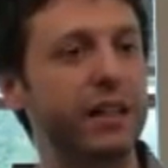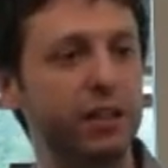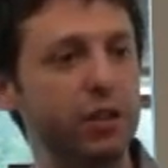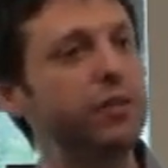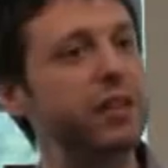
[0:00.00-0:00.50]

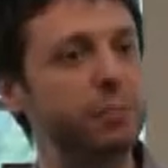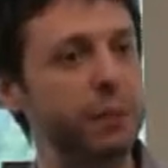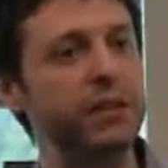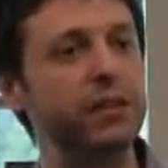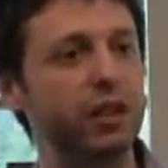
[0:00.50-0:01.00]
can use these
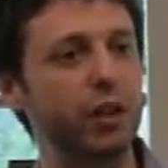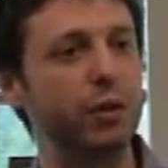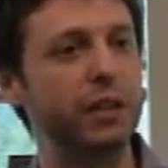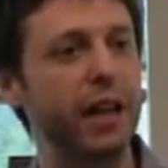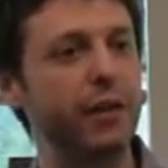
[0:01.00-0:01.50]
pieces of
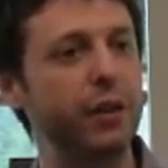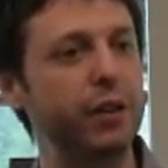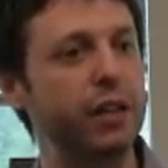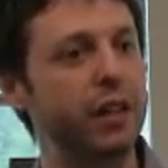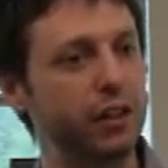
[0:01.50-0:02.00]
code
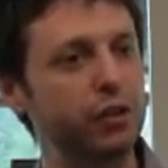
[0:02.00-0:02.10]
together,